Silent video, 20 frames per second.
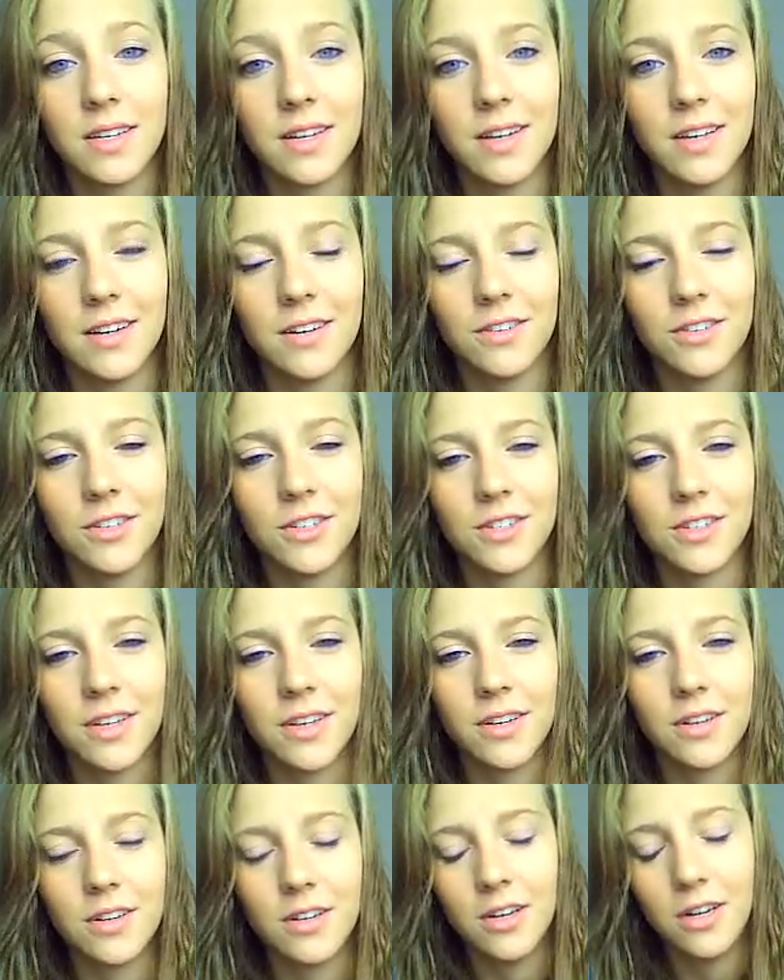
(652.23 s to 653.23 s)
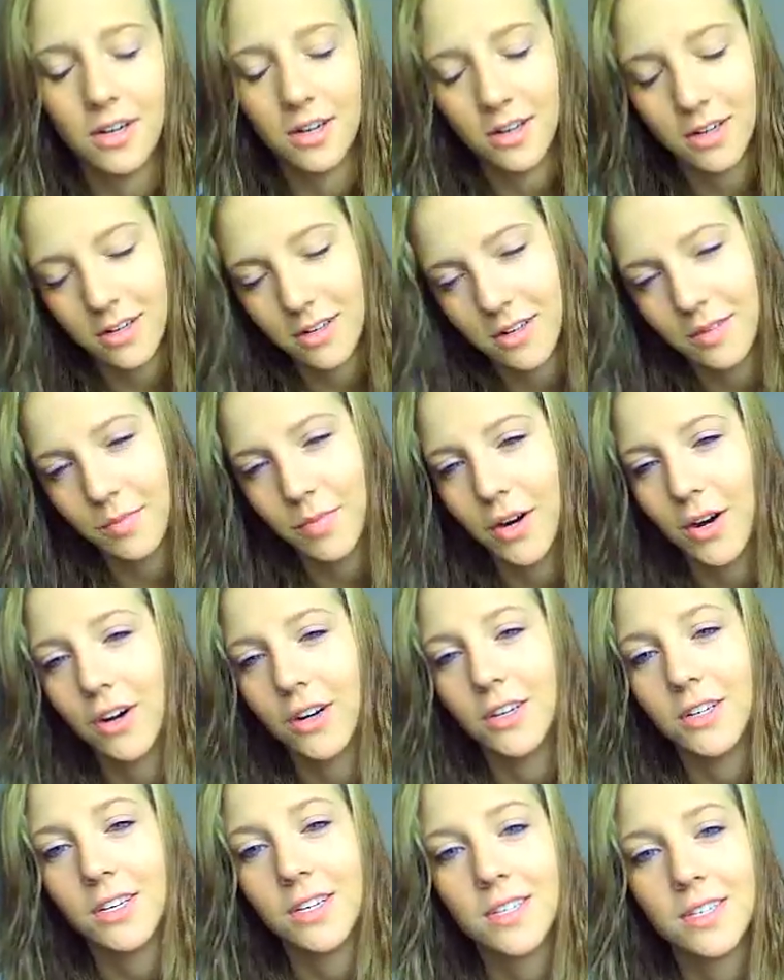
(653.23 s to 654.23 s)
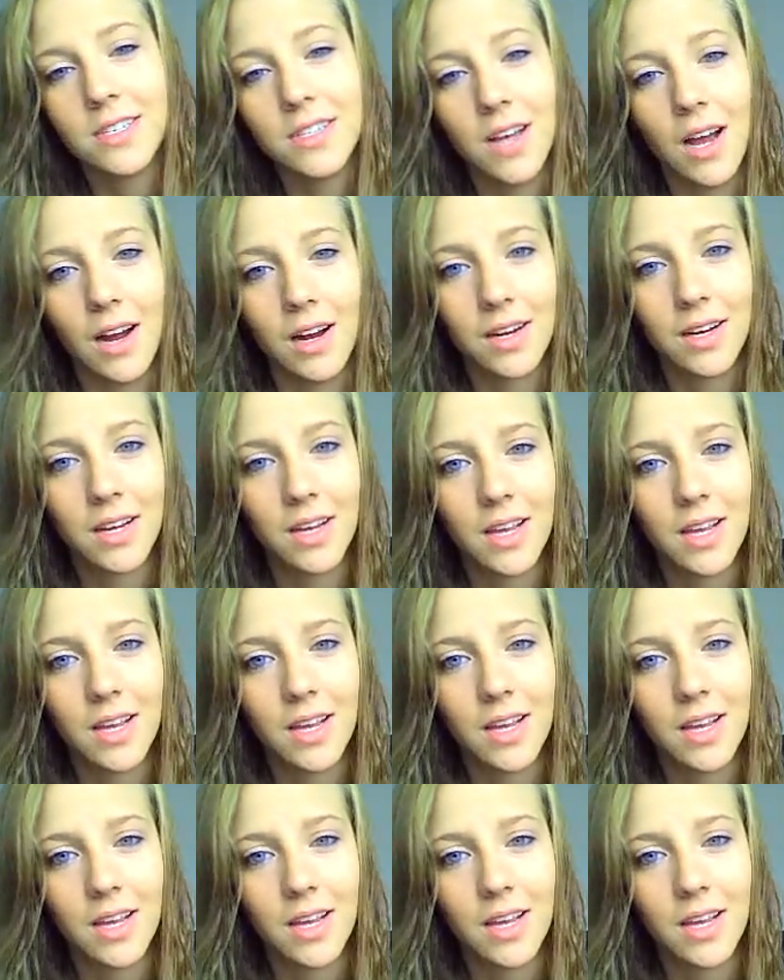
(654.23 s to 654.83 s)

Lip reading: And I was just like, my heart just sunk.